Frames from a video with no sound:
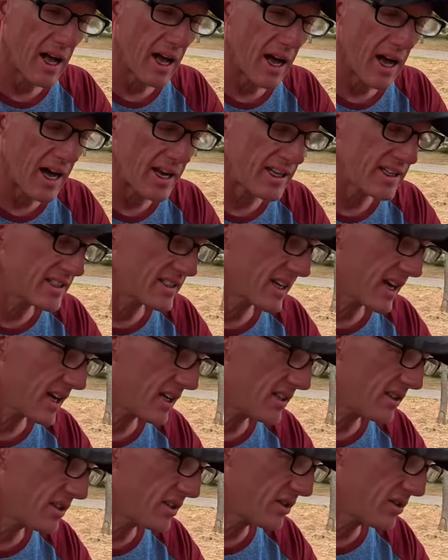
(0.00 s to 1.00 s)
I
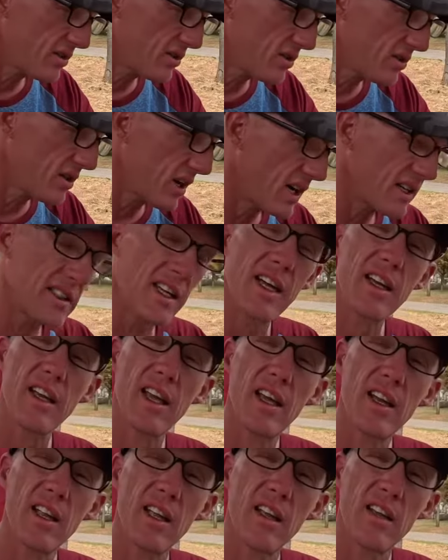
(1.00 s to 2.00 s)
decided to contact
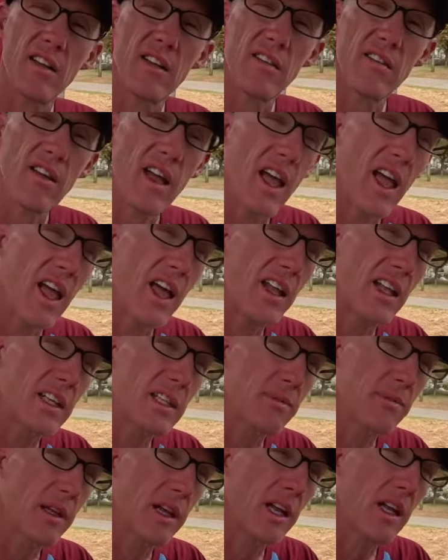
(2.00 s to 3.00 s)
Yeti and
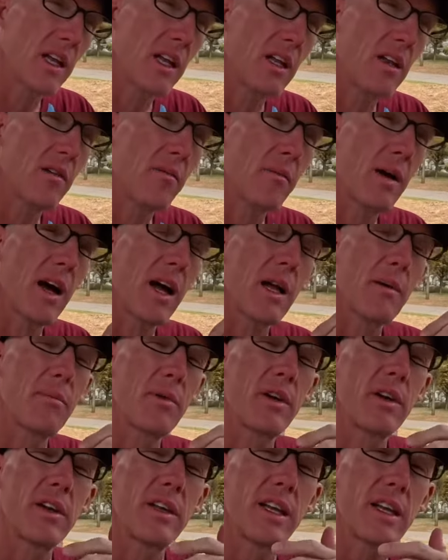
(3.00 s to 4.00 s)
explain my
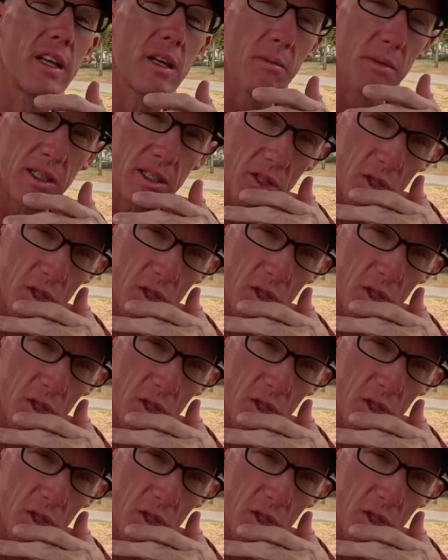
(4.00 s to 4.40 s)
predicament to